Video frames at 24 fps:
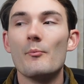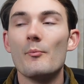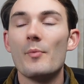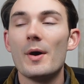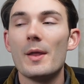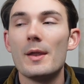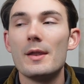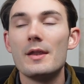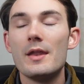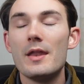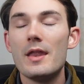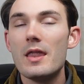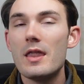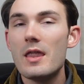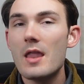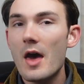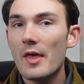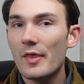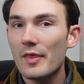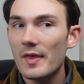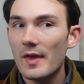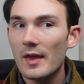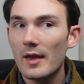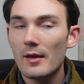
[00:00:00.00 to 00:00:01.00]
but
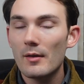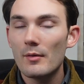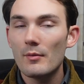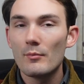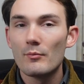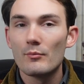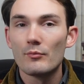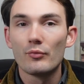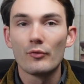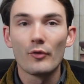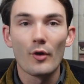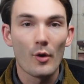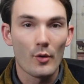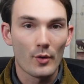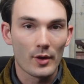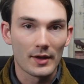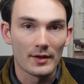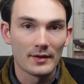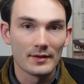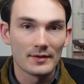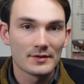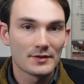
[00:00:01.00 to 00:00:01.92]
nothing broken